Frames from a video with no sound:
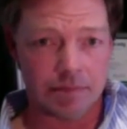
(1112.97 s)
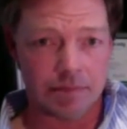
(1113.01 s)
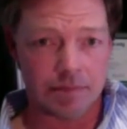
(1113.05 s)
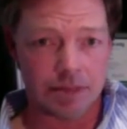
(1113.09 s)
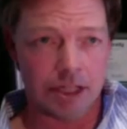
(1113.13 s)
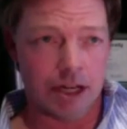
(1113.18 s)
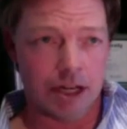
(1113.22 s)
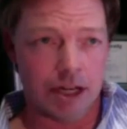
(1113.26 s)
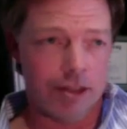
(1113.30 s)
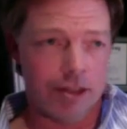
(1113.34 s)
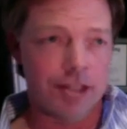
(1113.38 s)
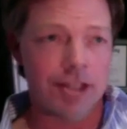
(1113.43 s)

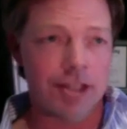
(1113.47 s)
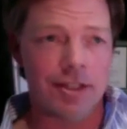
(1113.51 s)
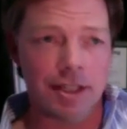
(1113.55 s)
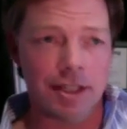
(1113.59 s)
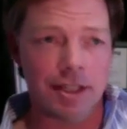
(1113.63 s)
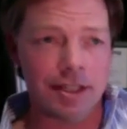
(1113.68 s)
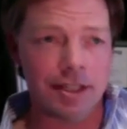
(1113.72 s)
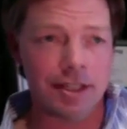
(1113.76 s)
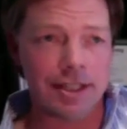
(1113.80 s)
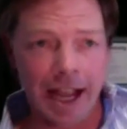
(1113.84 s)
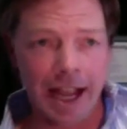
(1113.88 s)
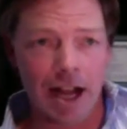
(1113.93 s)
You know, this is
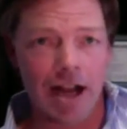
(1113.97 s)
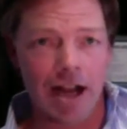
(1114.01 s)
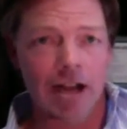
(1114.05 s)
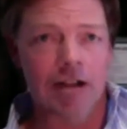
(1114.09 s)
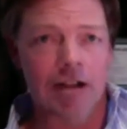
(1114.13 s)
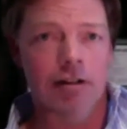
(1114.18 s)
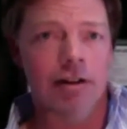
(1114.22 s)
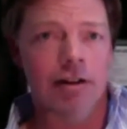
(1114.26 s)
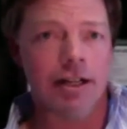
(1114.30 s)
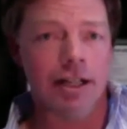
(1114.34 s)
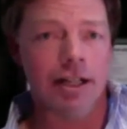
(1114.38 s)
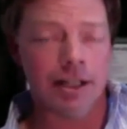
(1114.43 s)
the stay
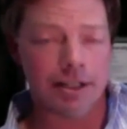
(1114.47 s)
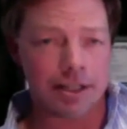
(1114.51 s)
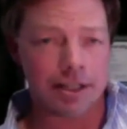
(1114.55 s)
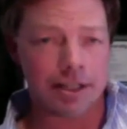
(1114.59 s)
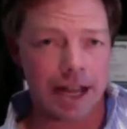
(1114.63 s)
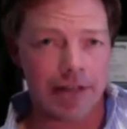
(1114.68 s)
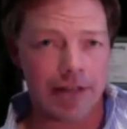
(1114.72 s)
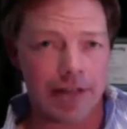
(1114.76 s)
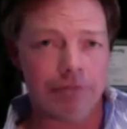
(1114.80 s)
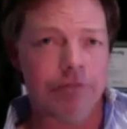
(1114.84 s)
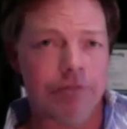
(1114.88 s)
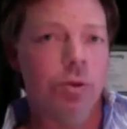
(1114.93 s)
hungry and
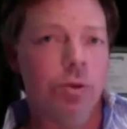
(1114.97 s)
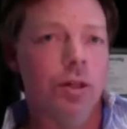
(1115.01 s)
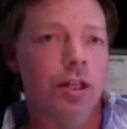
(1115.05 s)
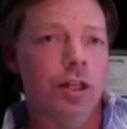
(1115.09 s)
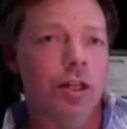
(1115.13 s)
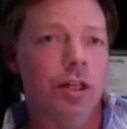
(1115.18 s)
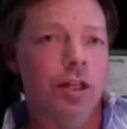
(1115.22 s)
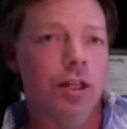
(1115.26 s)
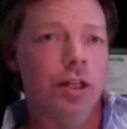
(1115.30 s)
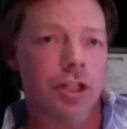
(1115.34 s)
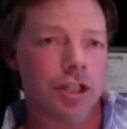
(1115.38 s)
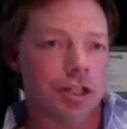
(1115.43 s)
stay
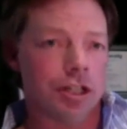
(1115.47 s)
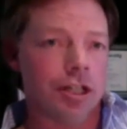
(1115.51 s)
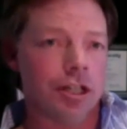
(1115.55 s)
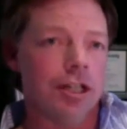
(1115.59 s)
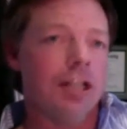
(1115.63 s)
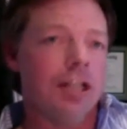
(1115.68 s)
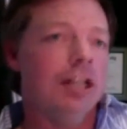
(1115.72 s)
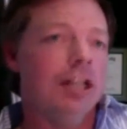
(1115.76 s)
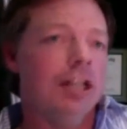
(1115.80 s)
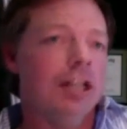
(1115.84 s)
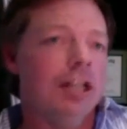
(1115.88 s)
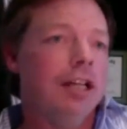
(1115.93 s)
foolish
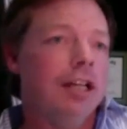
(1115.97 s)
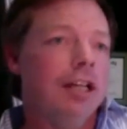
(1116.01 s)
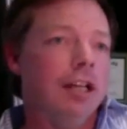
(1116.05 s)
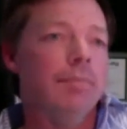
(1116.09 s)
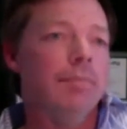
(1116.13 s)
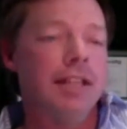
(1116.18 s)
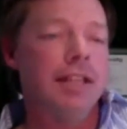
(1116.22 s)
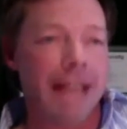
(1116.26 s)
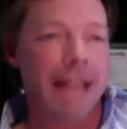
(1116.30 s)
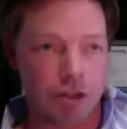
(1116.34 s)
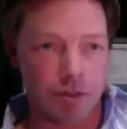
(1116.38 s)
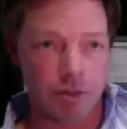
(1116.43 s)

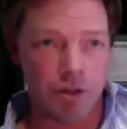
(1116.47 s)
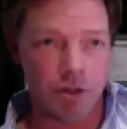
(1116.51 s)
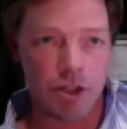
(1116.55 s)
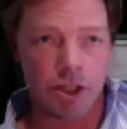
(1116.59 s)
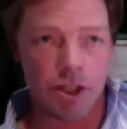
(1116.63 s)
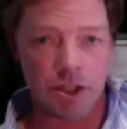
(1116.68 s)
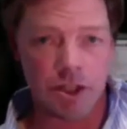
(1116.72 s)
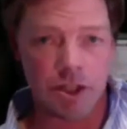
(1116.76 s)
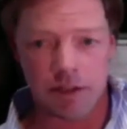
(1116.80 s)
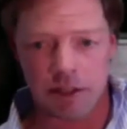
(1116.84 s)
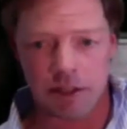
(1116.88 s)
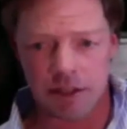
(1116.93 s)

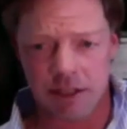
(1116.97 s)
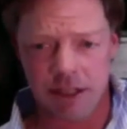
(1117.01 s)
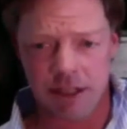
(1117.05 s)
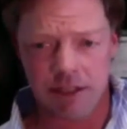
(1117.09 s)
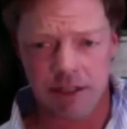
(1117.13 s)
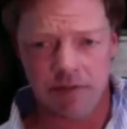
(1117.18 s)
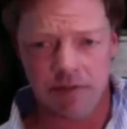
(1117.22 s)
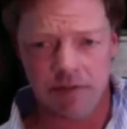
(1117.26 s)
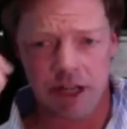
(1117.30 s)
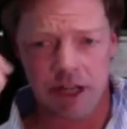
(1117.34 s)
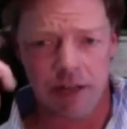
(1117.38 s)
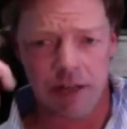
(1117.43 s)
misattribution to
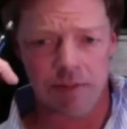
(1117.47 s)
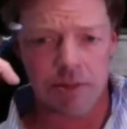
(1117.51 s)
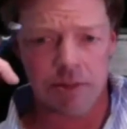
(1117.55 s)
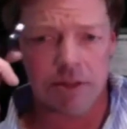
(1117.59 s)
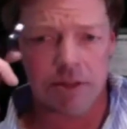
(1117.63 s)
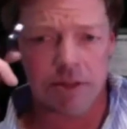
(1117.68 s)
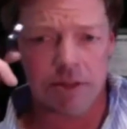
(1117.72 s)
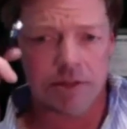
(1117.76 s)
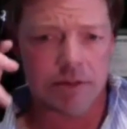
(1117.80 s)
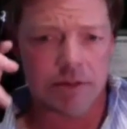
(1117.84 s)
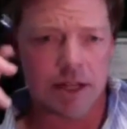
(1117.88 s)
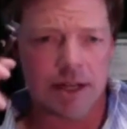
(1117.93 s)
Steve
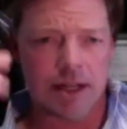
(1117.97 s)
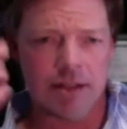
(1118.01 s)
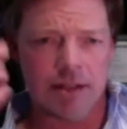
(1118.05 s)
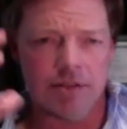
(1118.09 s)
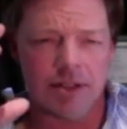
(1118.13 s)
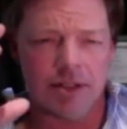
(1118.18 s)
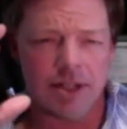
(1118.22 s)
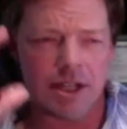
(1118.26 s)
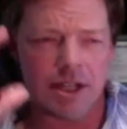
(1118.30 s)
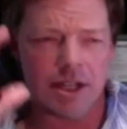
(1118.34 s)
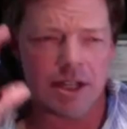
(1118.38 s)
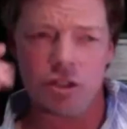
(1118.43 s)
Jobs,
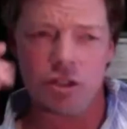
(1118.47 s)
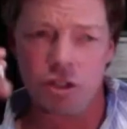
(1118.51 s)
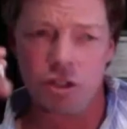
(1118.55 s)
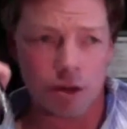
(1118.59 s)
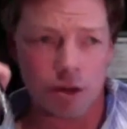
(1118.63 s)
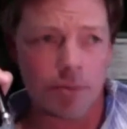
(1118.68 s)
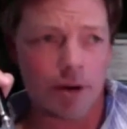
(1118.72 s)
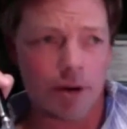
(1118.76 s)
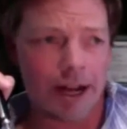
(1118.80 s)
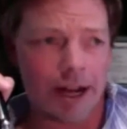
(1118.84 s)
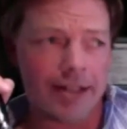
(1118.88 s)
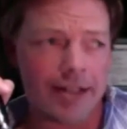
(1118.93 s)
right? Wasn't it
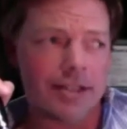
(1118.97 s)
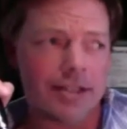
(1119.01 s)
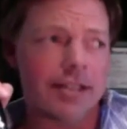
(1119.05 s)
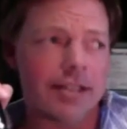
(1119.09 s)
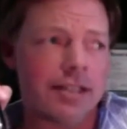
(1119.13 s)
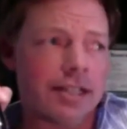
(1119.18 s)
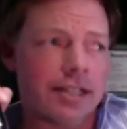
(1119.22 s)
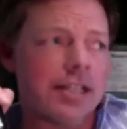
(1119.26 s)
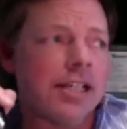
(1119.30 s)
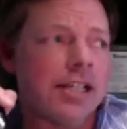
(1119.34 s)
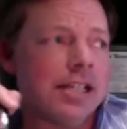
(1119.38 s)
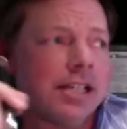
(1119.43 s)
Stewart
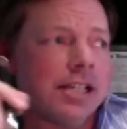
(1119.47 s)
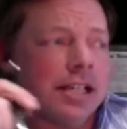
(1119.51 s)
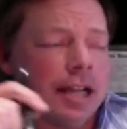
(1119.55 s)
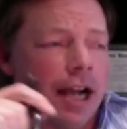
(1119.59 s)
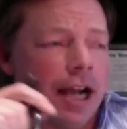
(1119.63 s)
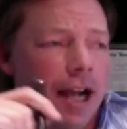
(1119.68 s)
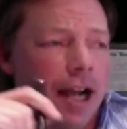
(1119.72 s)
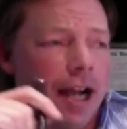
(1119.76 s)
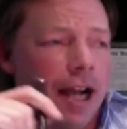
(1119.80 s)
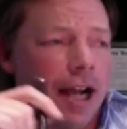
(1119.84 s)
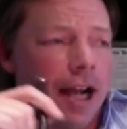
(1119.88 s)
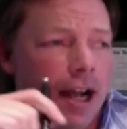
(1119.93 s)
Brand,
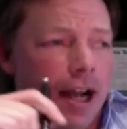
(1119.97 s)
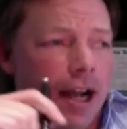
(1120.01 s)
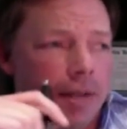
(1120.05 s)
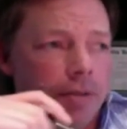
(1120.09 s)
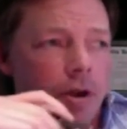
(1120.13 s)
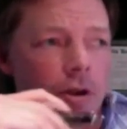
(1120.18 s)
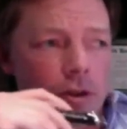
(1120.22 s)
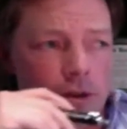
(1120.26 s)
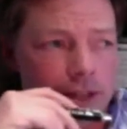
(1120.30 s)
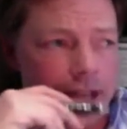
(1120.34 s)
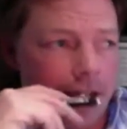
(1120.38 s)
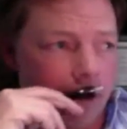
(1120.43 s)
um, the
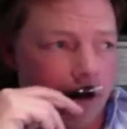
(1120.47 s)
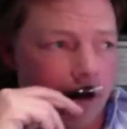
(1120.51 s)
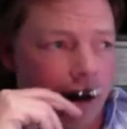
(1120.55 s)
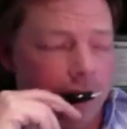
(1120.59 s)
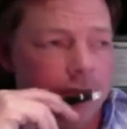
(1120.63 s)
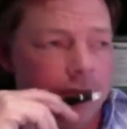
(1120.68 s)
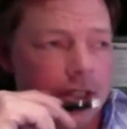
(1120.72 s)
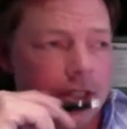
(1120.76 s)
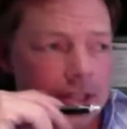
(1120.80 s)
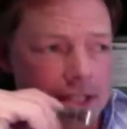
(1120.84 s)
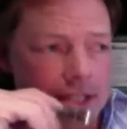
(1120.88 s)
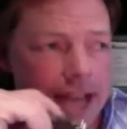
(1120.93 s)
Whole Earth
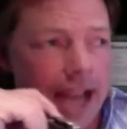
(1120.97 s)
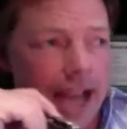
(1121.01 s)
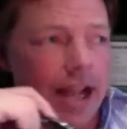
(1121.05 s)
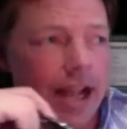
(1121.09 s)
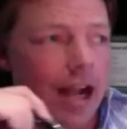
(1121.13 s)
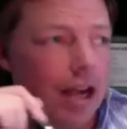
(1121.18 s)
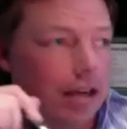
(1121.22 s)
Catalog? Stay